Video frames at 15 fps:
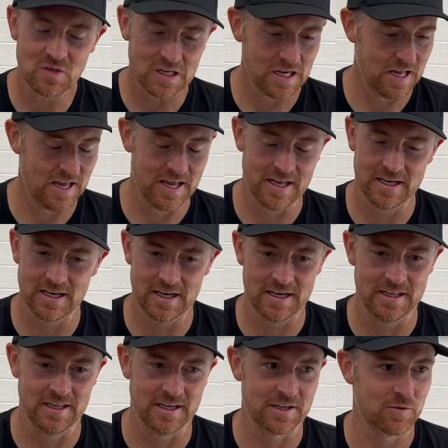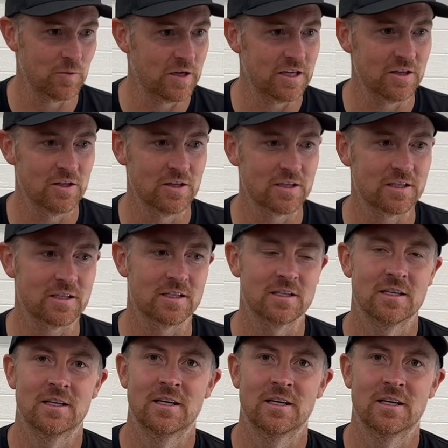And I like the way it looks.